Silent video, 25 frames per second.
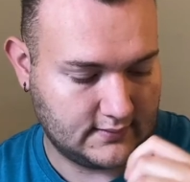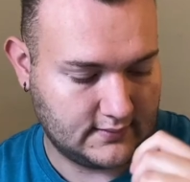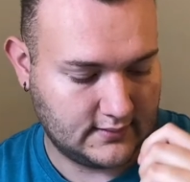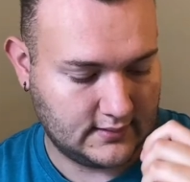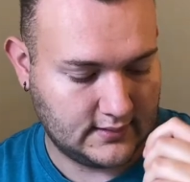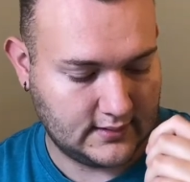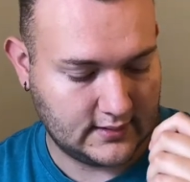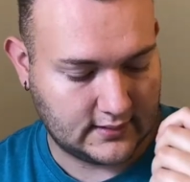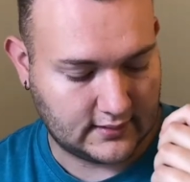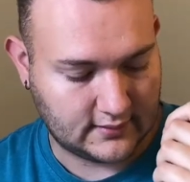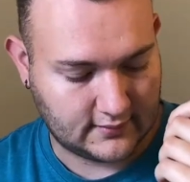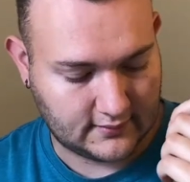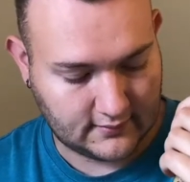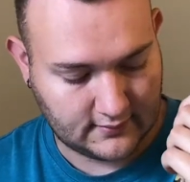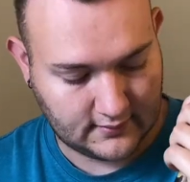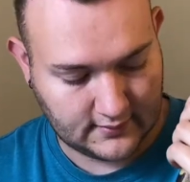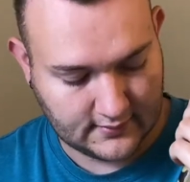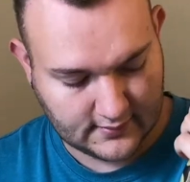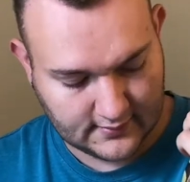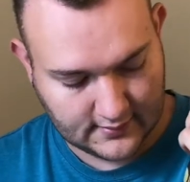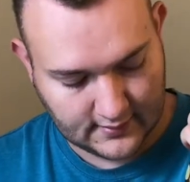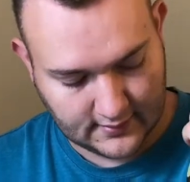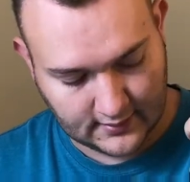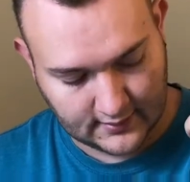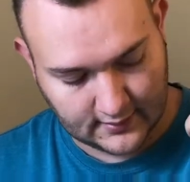you know,
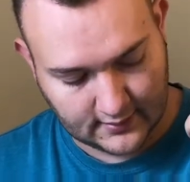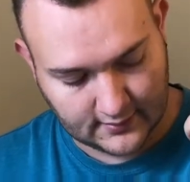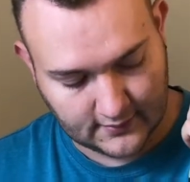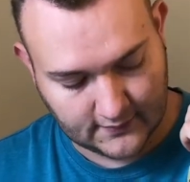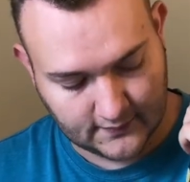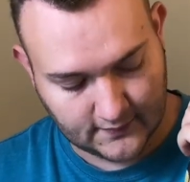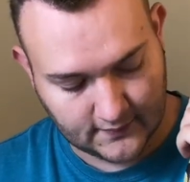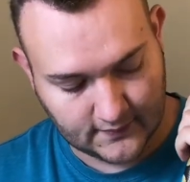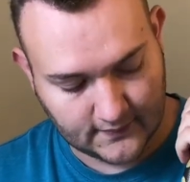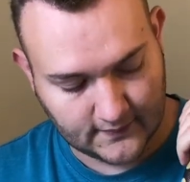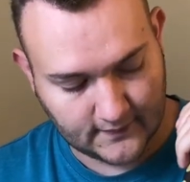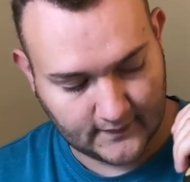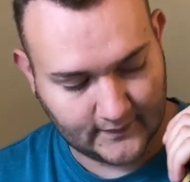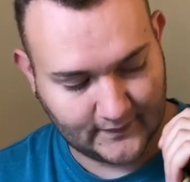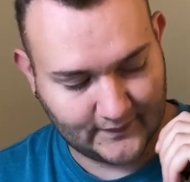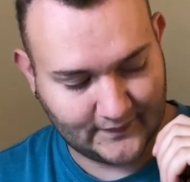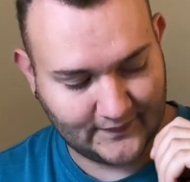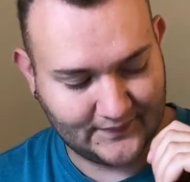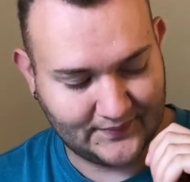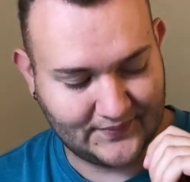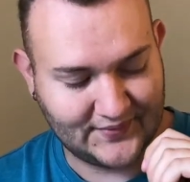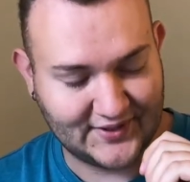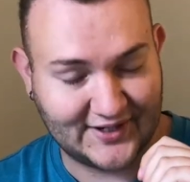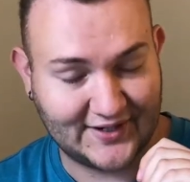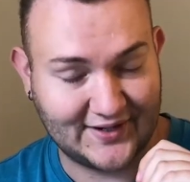
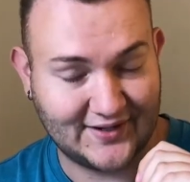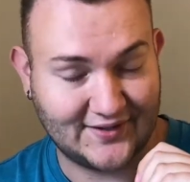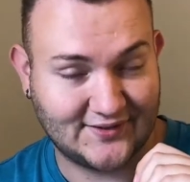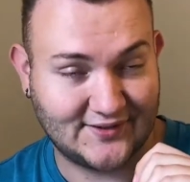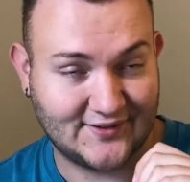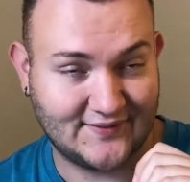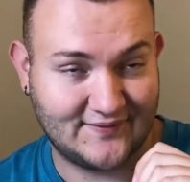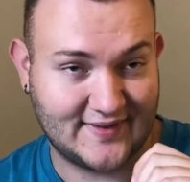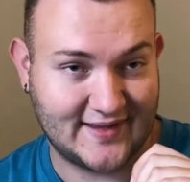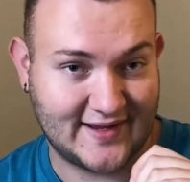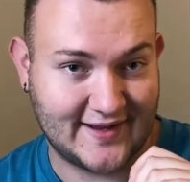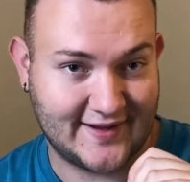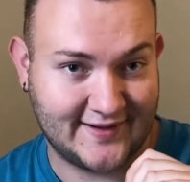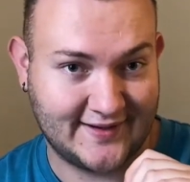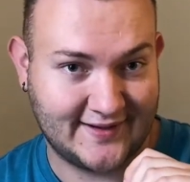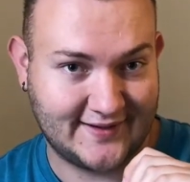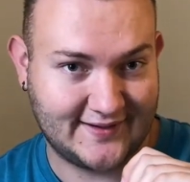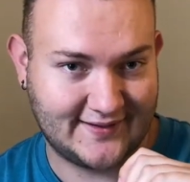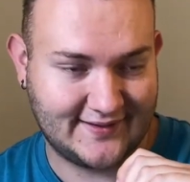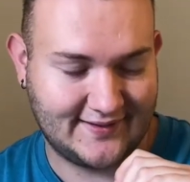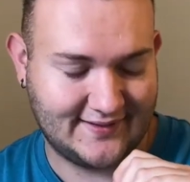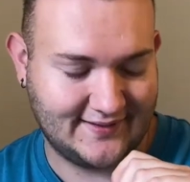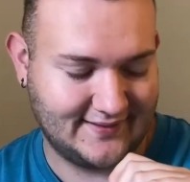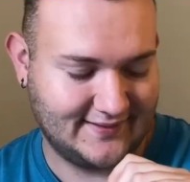because of that,